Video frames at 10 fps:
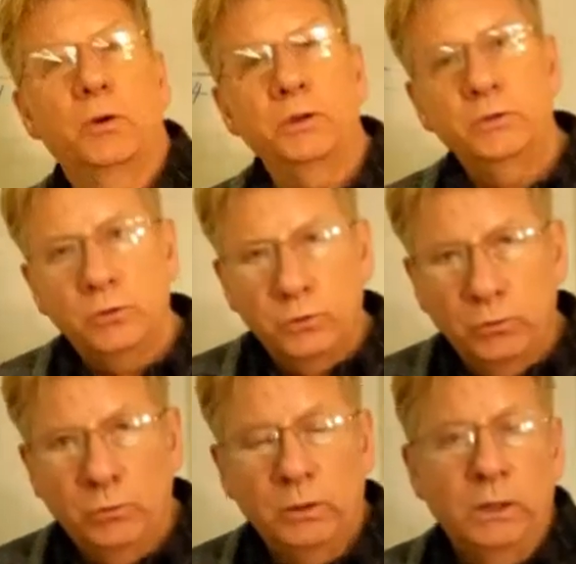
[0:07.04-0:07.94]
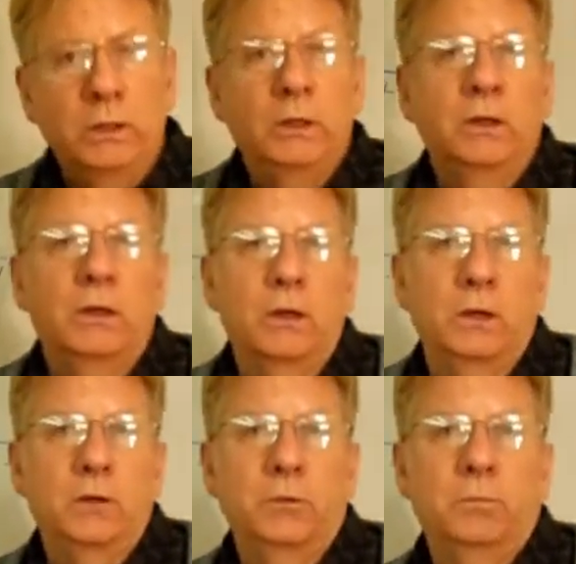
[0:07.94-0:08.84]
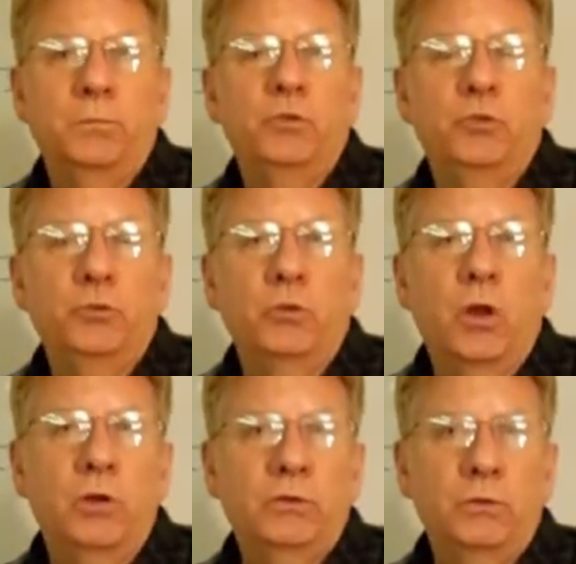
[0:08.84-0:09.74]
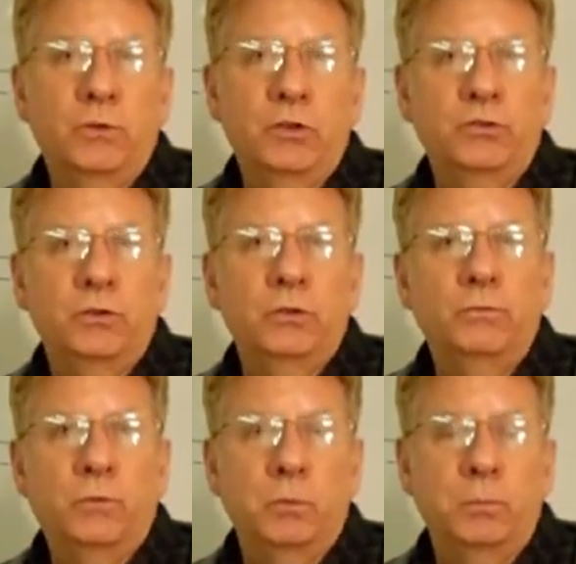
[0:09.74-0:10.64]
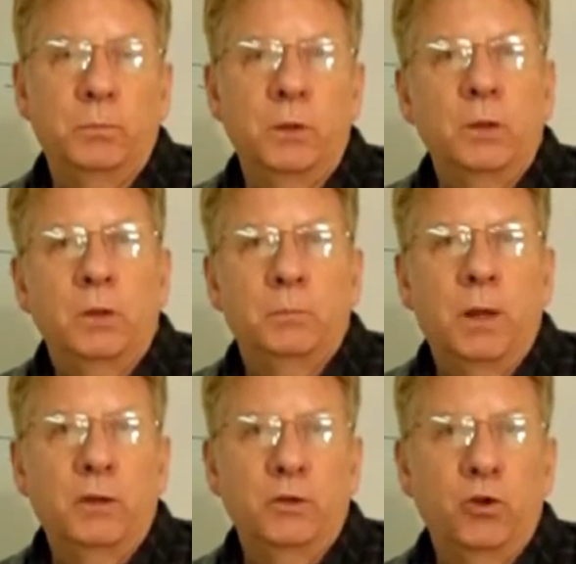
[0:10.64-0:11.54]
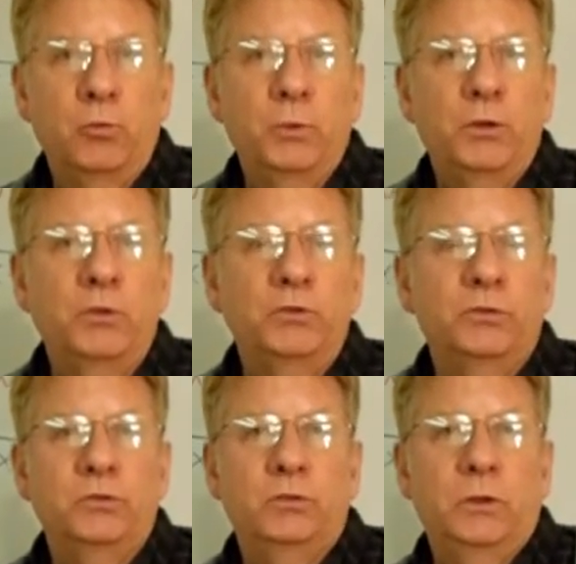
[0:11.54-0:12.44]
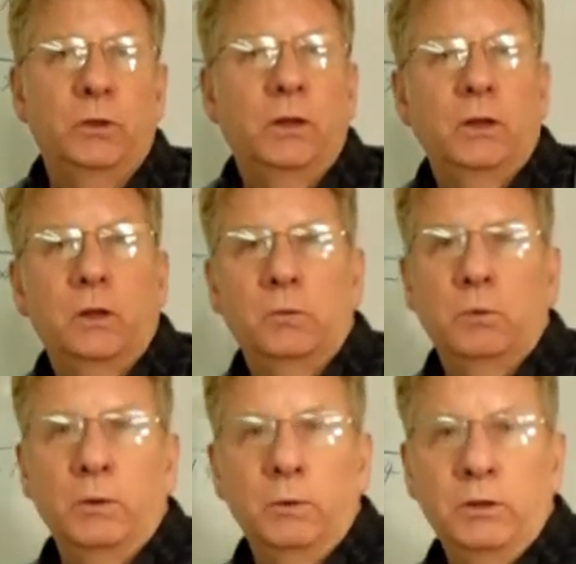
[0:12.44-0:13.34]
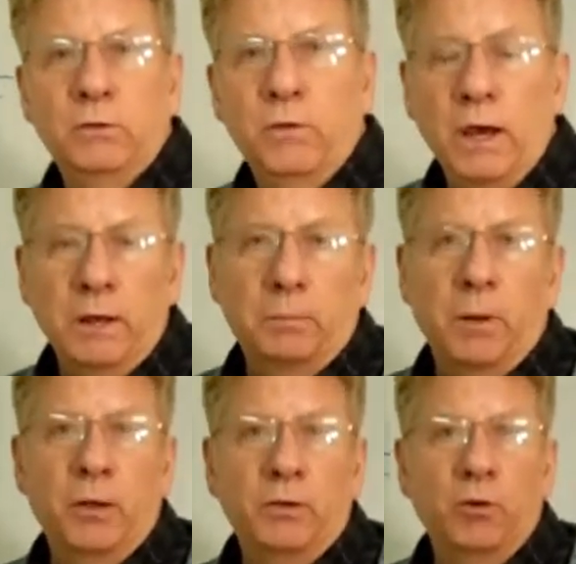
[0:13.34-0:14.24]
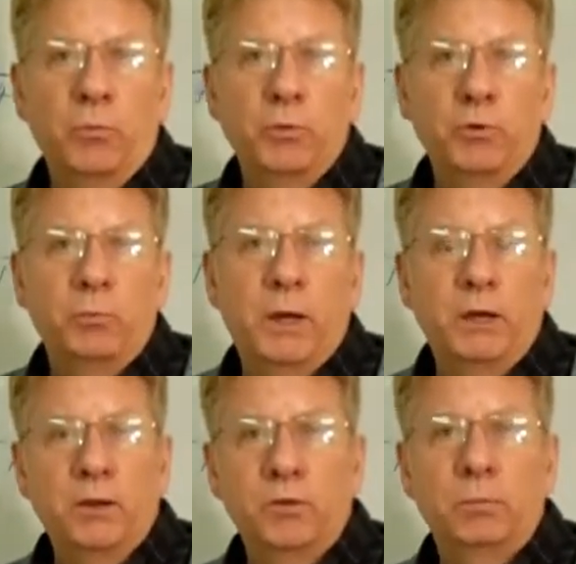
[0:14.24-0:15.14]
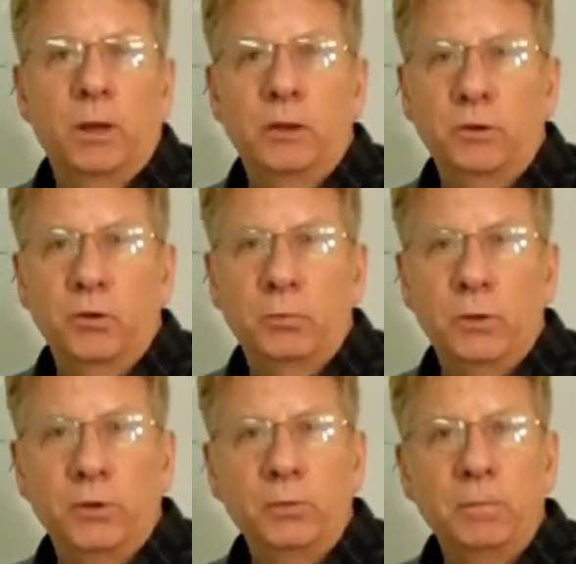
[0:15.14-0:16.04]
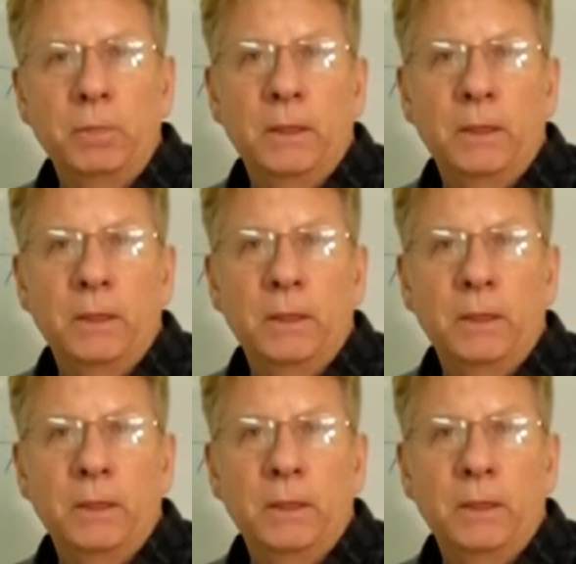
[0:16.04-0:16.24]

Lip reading: going to do long division for polynomials, where we divide a polynomial by another polynomial.